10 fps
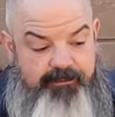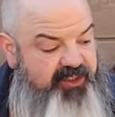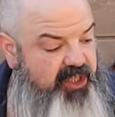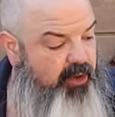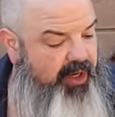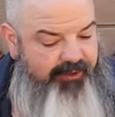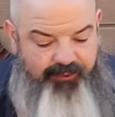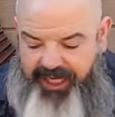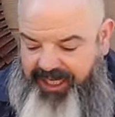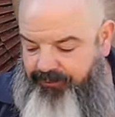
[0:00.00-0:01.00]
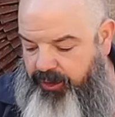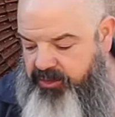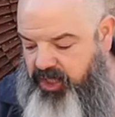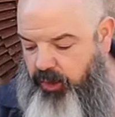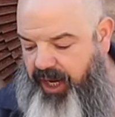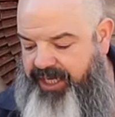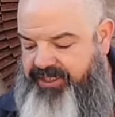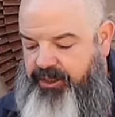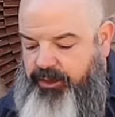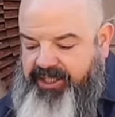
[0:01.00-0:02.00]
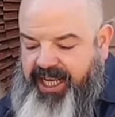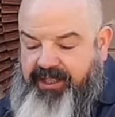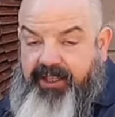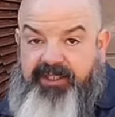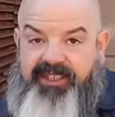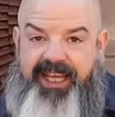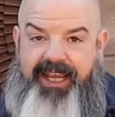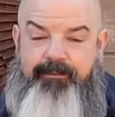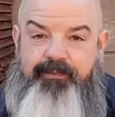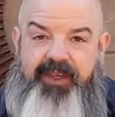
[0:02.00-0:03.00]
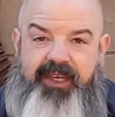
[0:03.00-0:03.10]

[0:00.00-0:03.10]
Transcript: So if I give him two hides that are exactly the same,